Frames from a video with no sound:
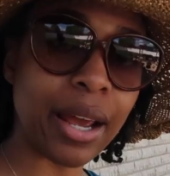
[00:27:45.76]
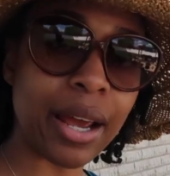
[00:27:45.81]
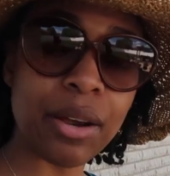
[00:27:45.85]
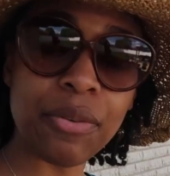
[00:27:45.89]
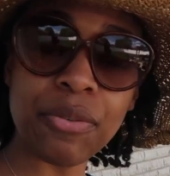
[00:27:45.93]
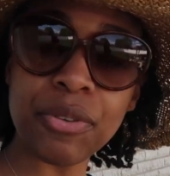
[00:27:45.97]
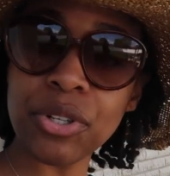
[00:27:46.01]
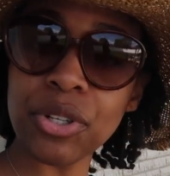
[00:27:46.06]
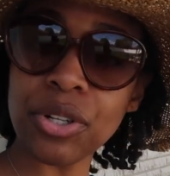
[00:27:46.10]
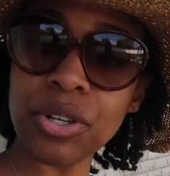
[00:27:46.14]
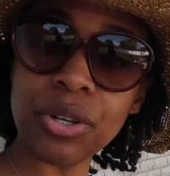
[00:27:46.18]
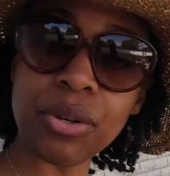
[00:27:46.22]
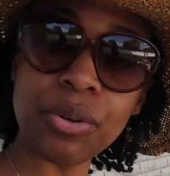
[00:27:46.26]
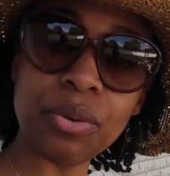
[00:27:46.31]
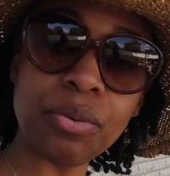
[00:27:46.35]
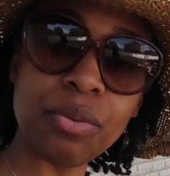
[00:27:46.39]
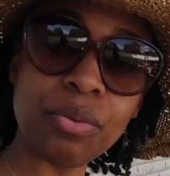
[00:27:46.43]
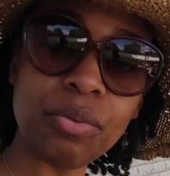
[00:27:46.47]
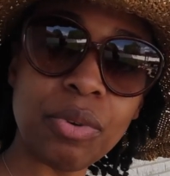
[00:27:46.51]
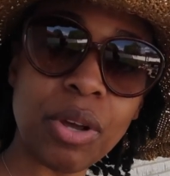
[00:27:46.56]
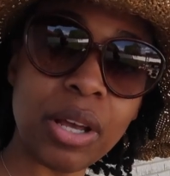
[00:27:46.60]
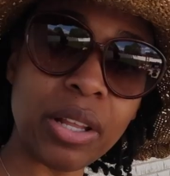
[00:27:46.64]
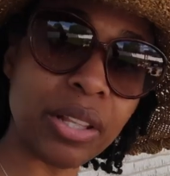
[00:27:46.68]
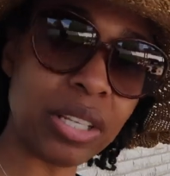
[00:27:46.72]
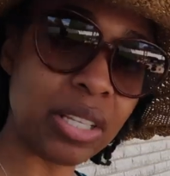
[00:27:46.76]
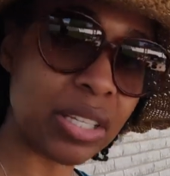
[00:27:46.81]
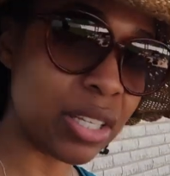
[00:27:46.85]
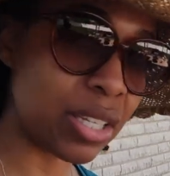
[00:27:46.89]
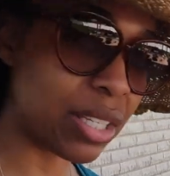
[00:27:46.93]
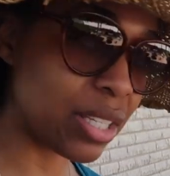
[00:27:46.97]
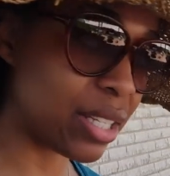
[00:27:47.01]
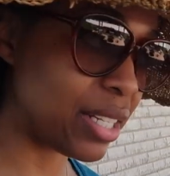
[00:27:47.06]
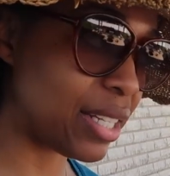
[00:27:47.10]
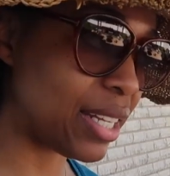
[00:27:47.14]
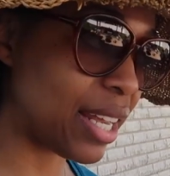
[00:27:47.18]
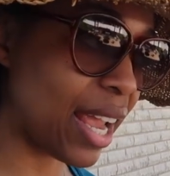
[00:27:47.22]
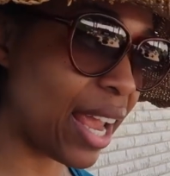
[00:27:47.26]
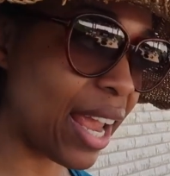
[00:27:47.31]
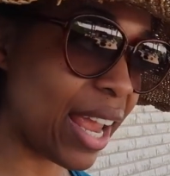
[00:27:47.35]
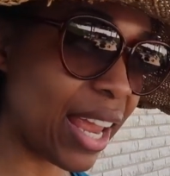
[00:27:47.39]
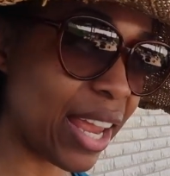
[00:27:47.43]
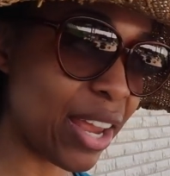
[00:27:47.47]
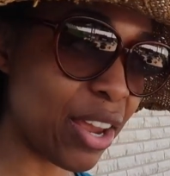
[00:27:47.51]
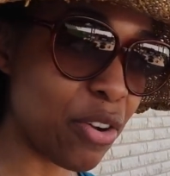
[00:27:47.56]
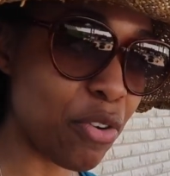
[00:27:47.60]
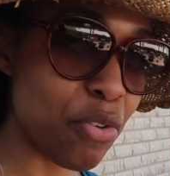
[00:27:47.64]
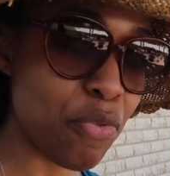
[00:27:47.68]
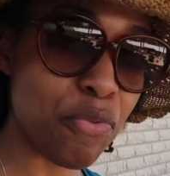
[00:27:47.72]
afternoon. This is
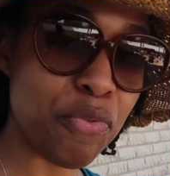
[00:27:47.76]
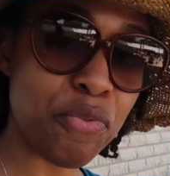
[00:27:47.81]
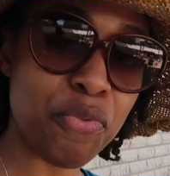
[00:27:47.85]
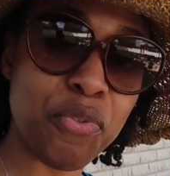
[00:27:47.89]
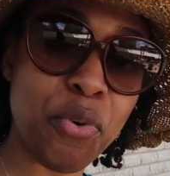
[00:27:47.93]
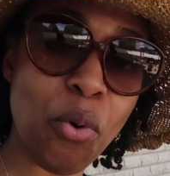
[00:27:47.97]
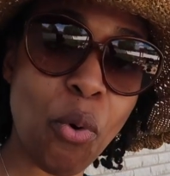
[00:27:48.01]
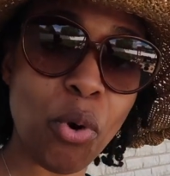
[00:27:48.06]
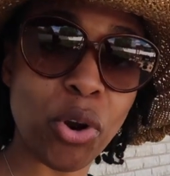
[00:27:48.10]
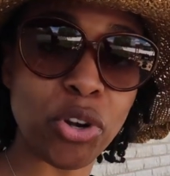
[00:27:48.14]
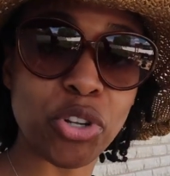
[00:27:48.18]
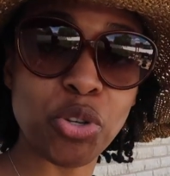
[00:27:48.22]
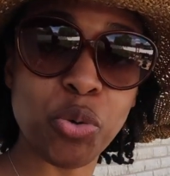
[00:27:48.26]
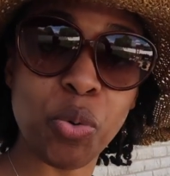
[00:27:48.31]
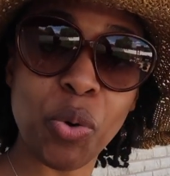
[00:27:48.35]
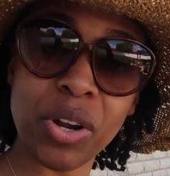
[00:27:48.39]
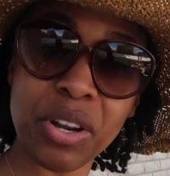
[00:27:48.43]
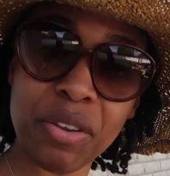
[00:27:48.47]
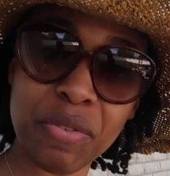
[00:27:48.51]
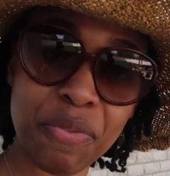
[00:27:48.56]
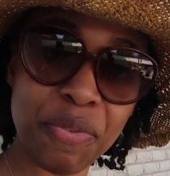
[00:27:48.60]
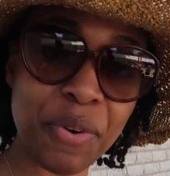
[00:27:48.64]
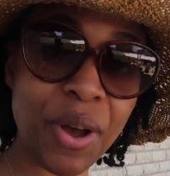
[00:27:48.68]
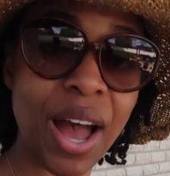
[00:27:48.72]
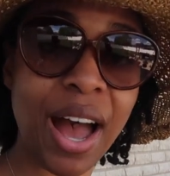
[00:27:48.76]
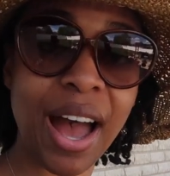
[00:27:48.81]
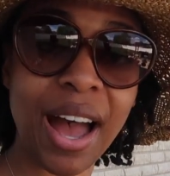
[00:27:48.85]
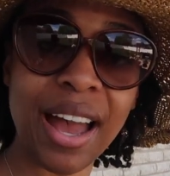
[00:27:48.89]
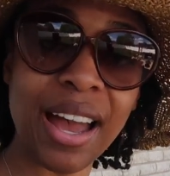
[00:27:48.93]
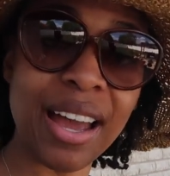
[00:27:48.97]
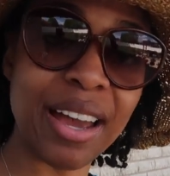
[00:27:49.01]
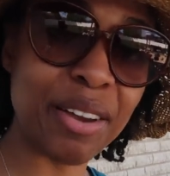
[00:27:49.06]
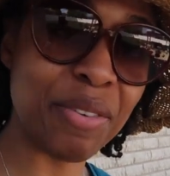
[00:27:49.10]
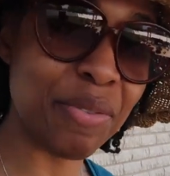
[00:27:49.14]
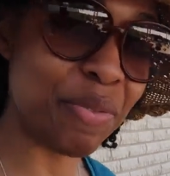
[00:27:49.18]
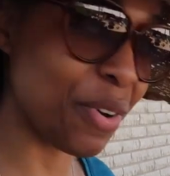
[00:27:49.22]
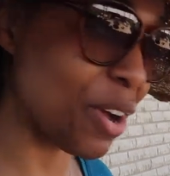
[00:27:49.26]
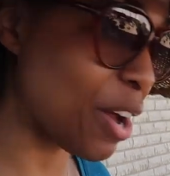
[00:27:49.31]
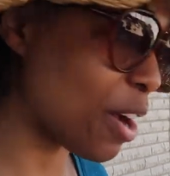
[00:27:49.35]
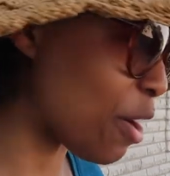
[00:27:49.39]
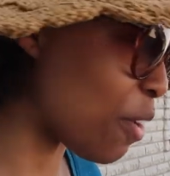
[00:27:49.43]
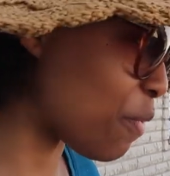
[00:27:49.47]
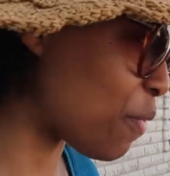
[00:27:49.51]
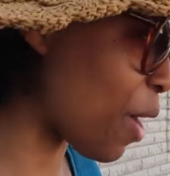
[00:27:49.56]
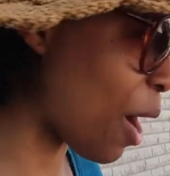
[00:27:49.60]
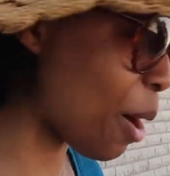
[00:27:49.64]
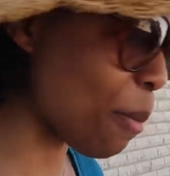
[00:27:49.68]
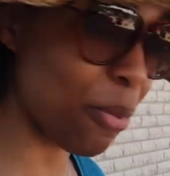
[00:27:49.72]
day 425
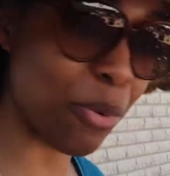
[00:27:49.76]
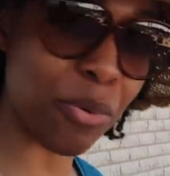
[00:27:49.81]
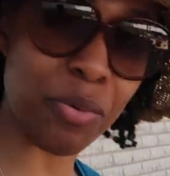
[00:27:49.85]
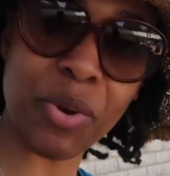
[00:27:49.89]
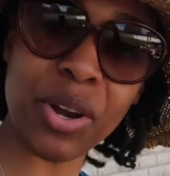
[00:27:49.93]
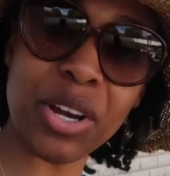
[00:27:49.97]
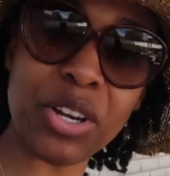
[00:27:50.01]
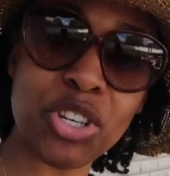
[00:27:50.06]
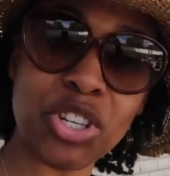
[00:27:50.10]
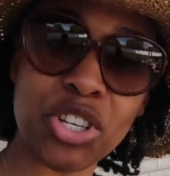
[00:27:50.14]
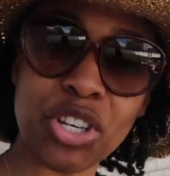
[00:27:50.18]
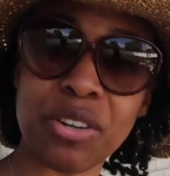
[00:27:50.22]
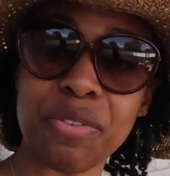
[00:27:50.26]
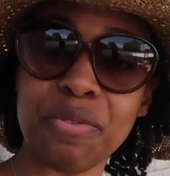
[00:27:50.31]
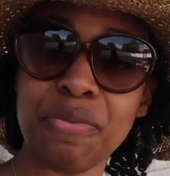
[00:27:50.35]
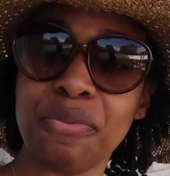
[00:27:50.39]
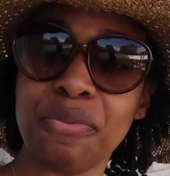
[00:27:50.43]
of Operation